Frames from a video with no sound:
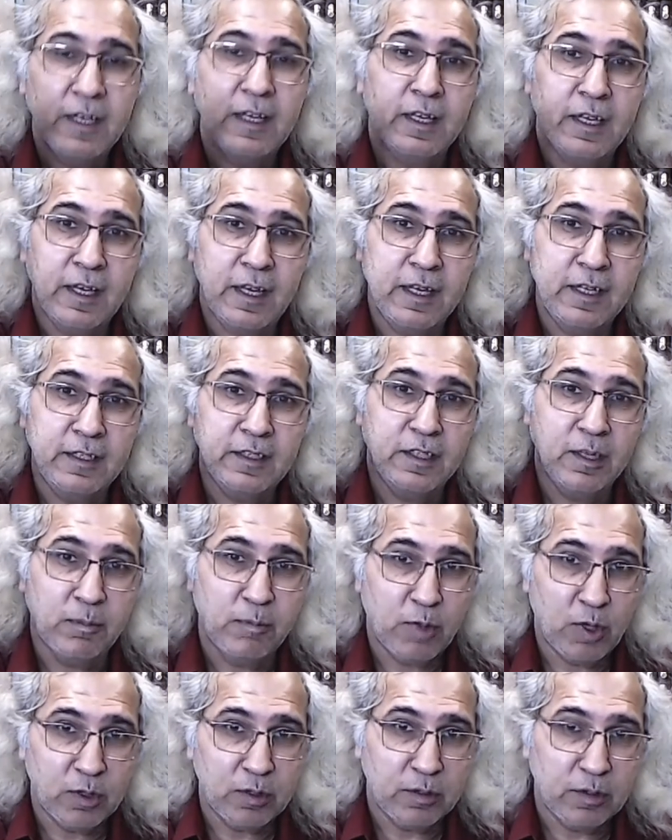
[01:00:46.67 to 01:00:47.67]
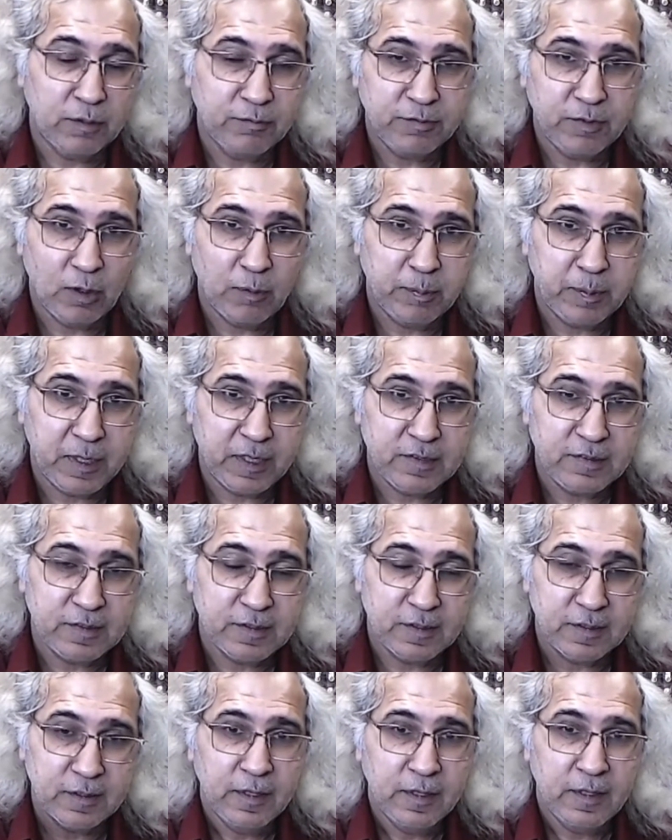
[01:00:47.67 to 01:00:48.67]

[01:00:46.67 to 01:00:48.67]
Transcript: in the model of the oppressor